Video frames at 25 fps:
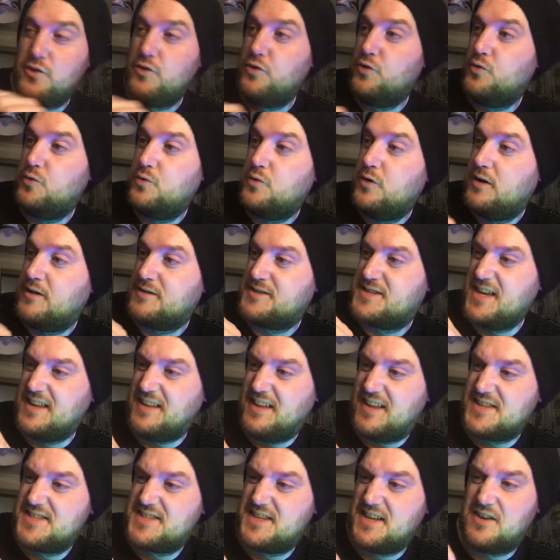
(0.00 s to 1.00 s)
cool. I'll take
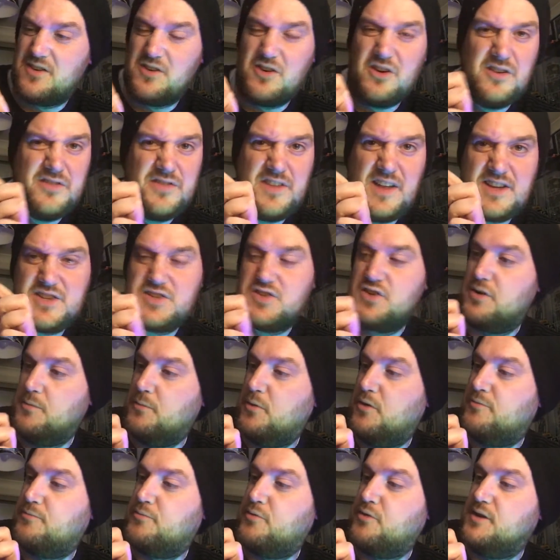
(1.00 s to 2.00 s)
that sticker off. That should
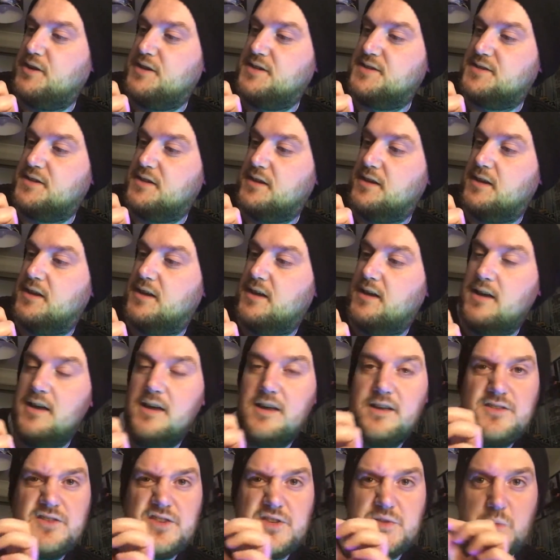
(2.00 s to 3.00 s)
come off pretty easily,
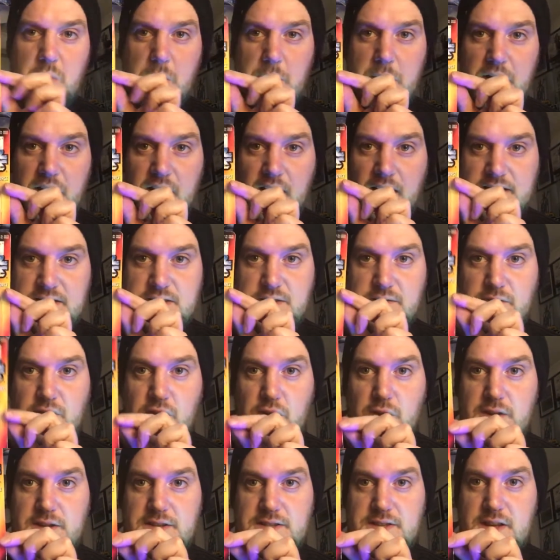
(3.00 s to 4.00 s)
just with a bit of lighter
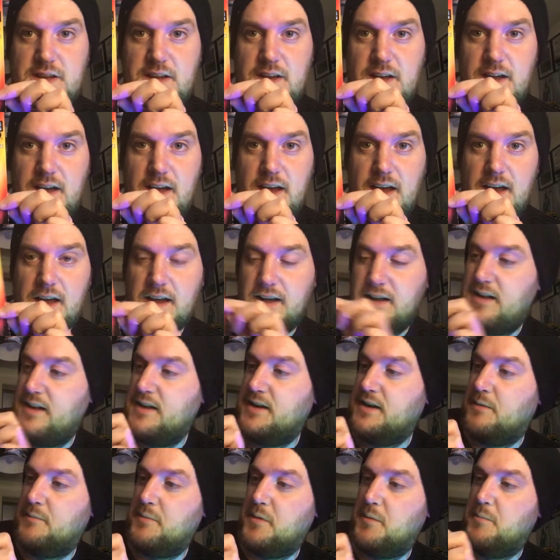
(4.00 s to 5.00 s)
fluid.
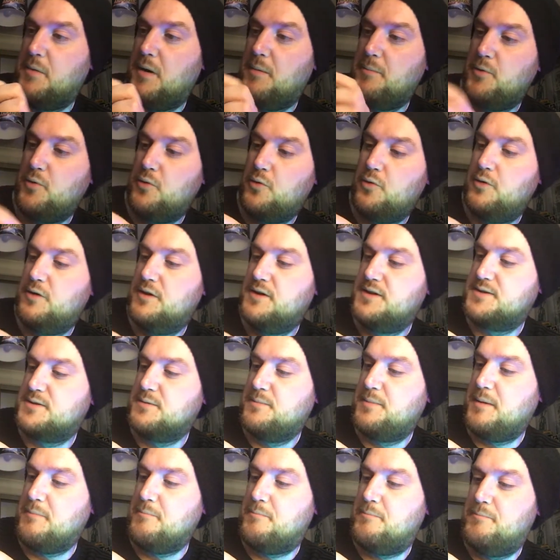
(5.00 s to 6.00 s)
Clean up the bubble. It's
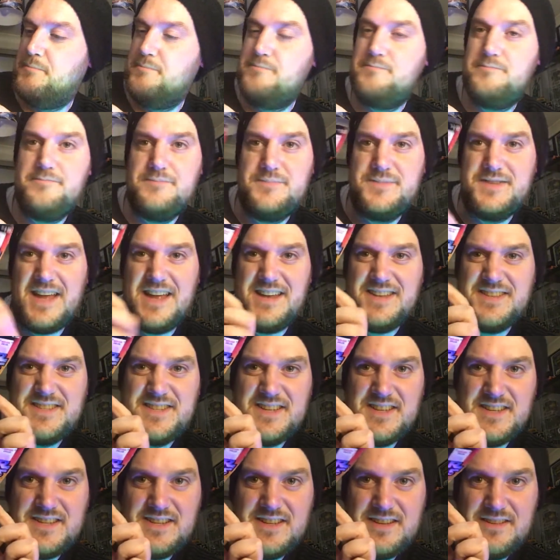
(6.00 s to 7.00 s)
a bit
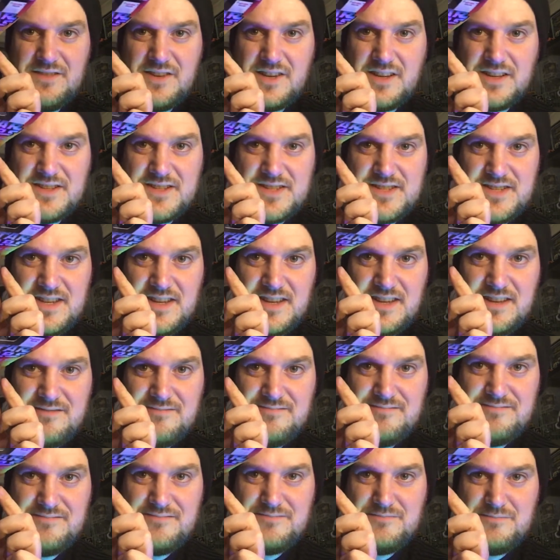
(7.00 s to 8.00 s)
dented, you can see it,
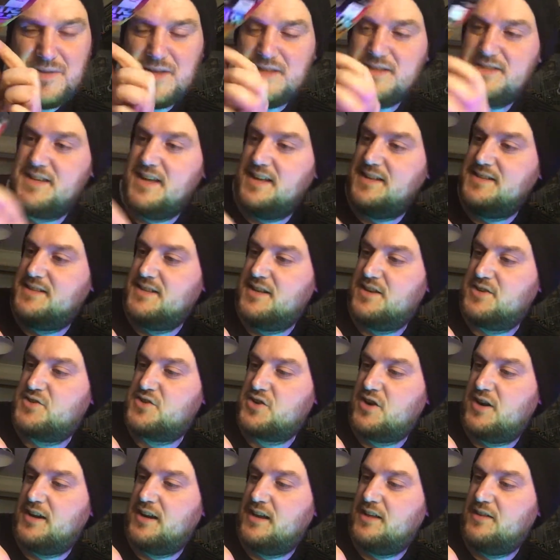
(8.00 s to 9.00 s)
a bit dented. I'll
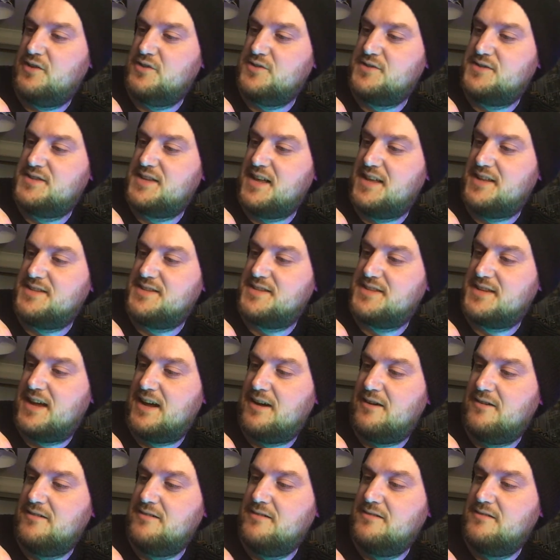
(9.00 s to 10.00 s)
try and get those dents
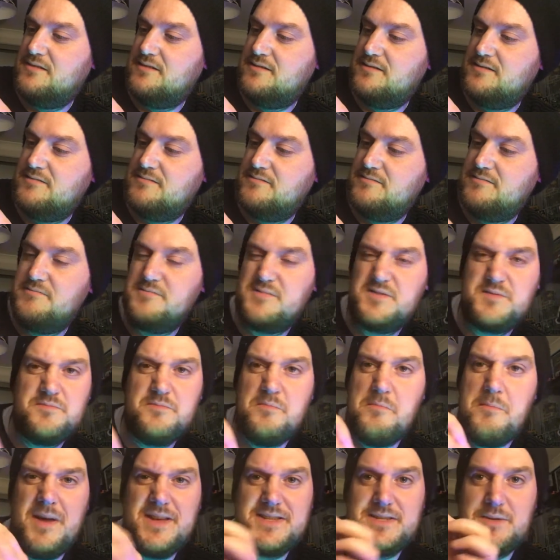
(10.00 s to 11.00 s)
out,
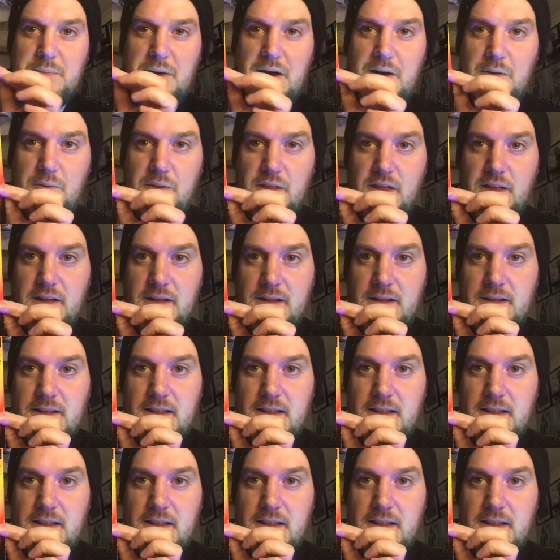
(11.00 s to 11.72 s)
just mess about with it.